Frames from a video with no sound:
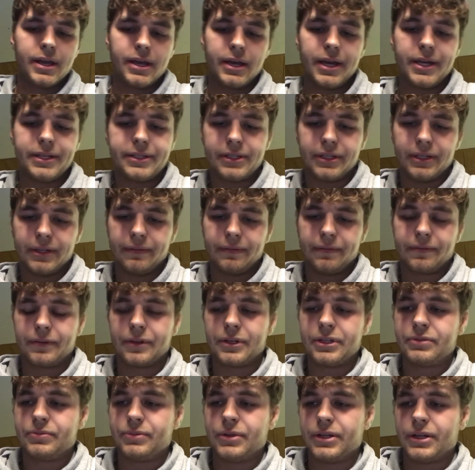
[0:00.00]
It's an
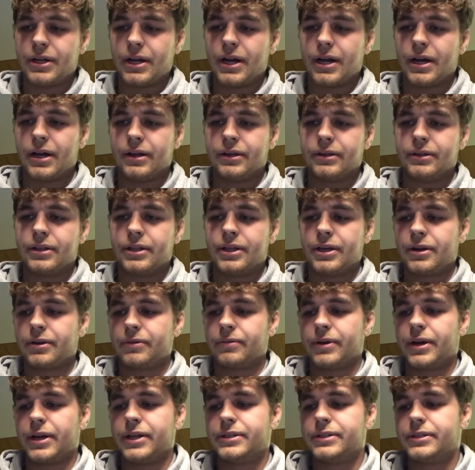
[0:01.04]
infringement on their
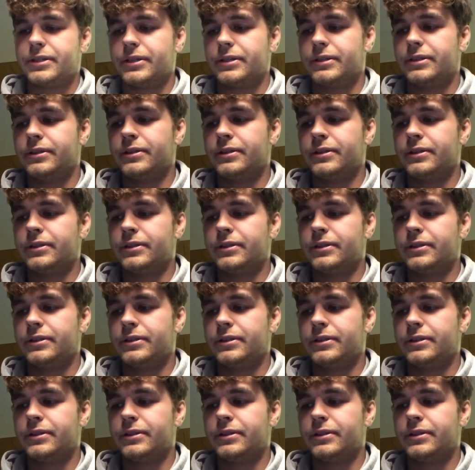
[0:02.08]
rights